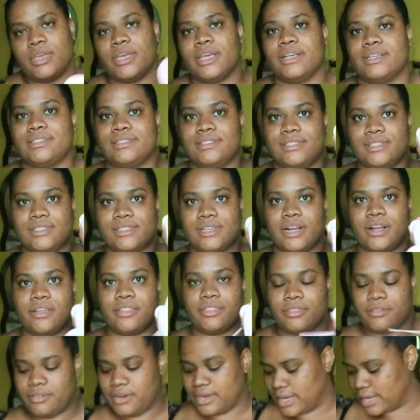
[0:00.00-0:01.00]
Yes, these are
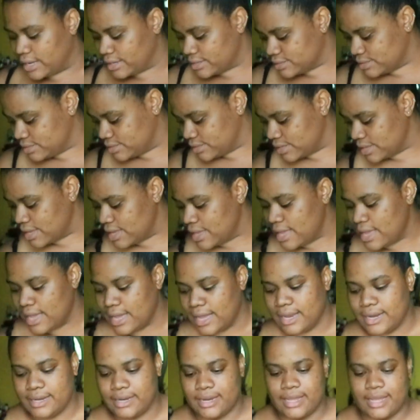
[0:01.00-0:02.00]
3X,
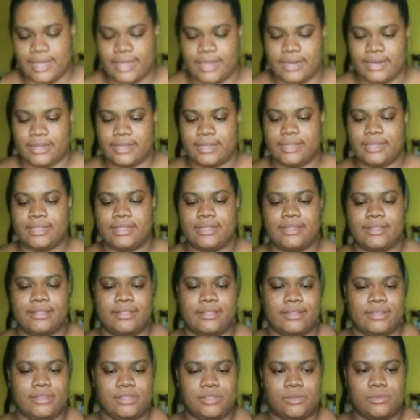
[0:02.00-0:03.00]
and then
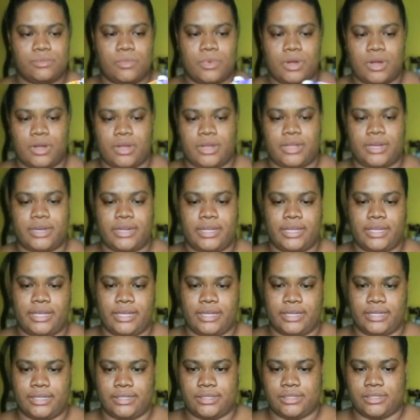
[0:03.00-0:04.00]
this one
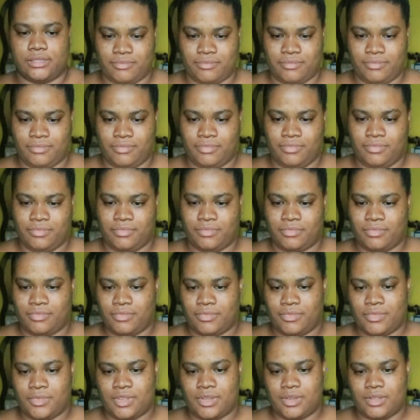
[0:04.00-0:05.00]
is
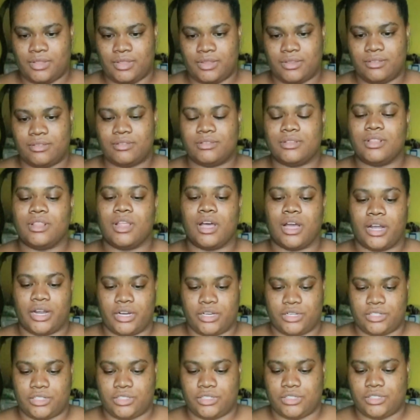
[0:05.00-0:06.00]

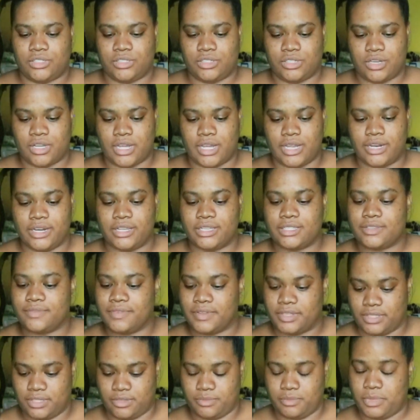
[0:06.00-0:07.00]
large, and this
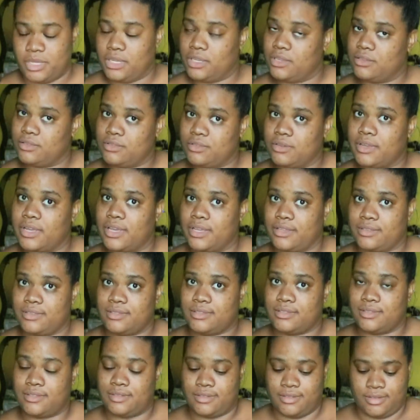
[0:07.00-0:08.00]
fits me. So yes,
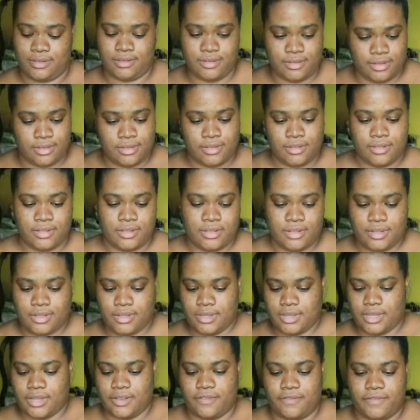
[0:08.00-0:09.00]

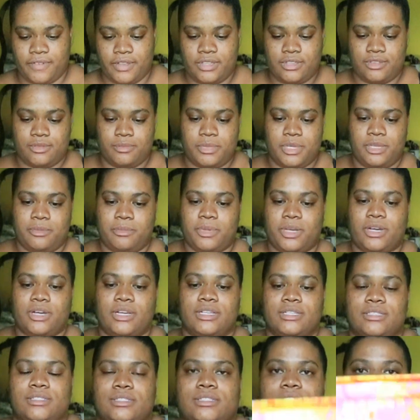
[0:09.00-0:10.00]
it fits me
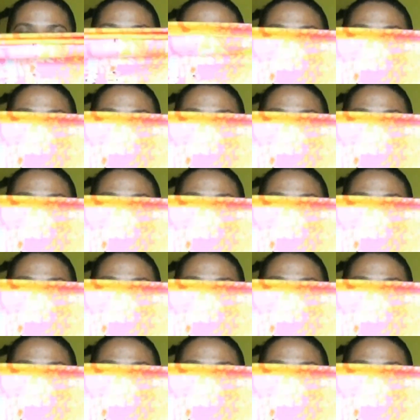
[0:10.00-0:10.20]
because it's